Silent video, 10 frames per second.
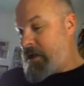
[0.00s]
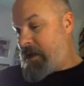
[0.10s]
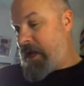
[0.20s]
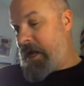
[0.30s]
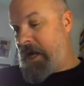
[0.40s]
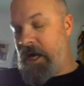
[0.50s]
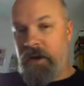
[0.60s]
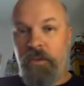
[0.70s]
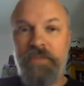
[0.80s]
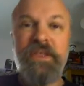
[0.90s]
uh,
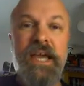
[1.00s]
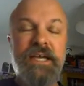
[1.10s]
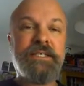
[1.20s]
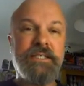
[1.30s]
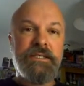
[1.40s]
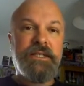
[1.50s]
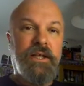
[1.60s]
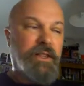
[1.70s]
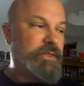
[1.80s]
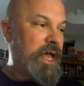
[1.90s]
one thing is
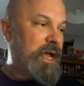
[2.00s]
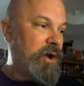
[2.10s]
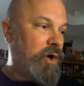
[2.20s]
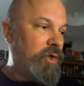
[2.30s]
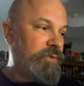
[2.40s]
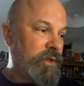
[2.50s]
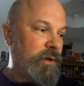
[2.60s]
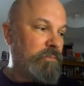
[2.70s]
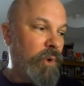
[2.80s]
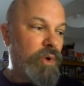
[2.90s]
they're on
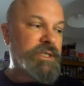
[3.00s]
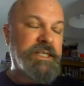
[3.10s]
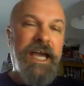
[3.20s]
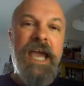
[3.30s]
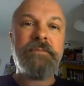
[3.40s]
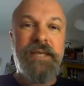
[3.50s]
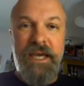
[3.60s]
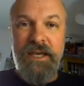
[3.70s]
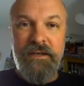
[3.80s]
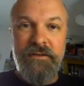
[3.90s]
Board Game
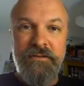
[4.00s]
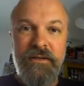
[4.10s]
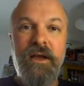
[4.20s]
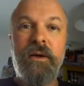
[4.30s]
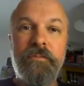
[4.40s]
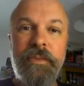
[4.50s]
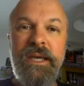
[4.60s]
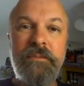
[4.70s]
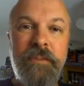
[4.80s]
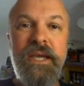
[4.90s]
Geek,
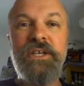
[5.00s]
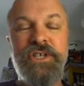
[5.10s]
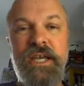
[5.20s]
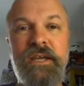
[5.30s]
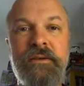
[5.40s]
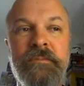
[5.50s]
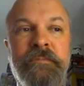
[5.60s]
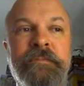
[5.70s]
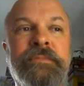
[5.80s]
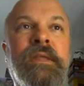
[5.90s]
BBG.
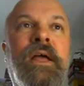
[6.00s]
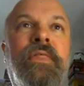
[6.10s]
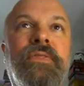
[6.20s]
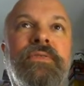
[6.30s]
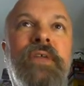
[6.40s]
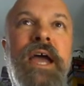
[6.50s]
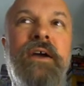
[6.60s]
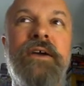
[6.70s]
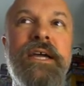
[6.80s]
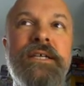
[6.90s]

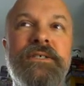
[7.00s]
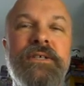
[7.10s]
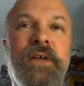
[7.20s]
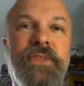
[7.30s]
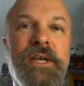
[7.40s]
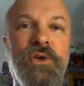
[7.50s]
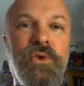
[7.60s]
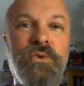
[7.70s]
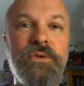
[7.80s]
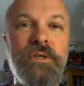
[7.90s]
There is a thing
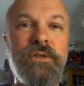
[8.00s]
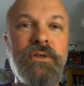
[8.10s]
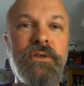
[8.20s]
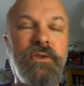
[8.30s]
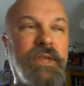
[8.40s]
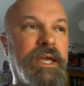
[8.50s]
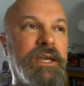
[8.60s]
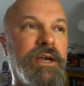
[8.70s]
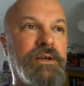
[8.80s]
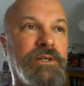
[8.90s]
called
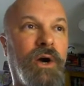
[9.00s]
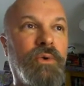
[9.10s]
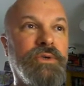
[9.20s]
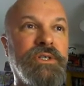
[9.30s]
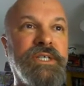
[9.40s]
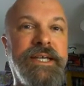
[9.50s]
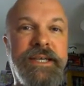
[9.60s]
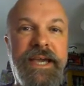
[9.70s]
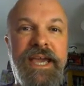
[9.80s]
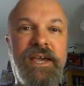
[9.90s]
the Golden
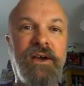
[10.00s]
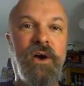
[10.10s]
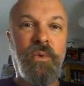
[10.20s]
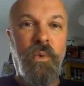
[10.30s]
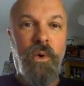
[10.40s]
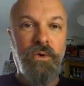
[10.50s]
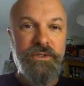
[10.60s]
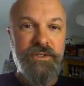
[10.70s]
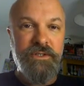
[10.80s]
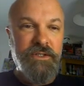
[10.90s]
Geek
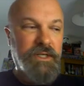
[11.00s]
Awards.